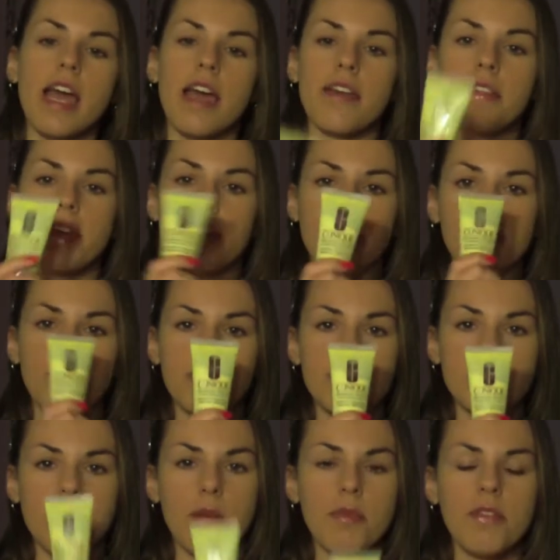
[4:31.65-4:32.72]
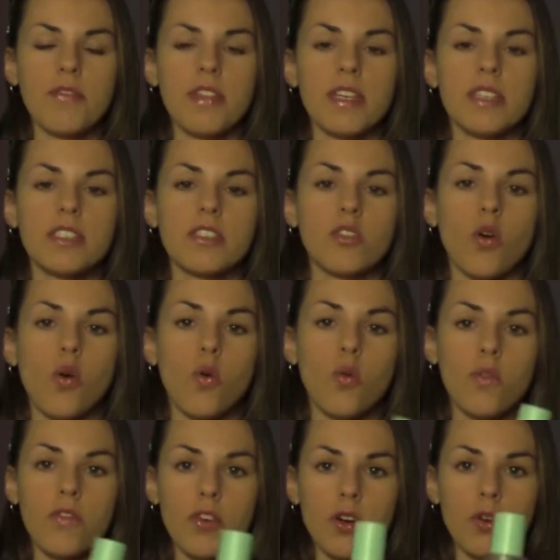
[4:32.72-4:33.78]
And then I put some of this
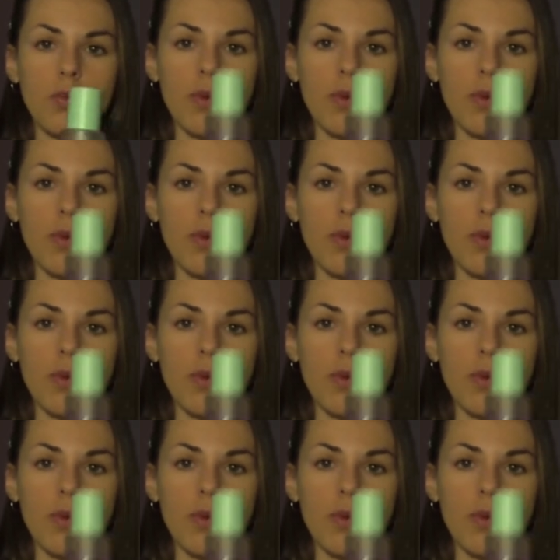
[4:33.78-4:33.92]
over